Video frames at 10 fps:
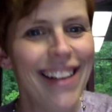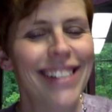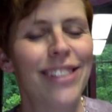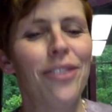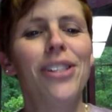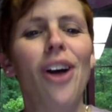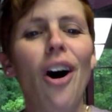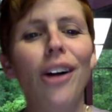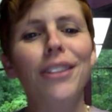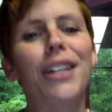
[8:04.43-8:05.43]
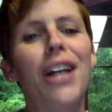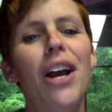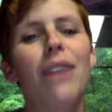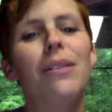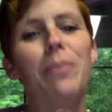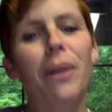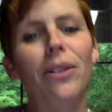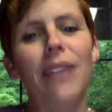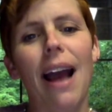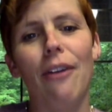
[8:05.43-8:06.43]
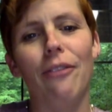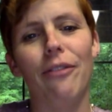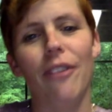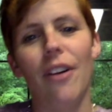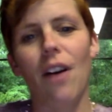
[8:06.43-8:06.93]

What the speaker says: So this altar was built out of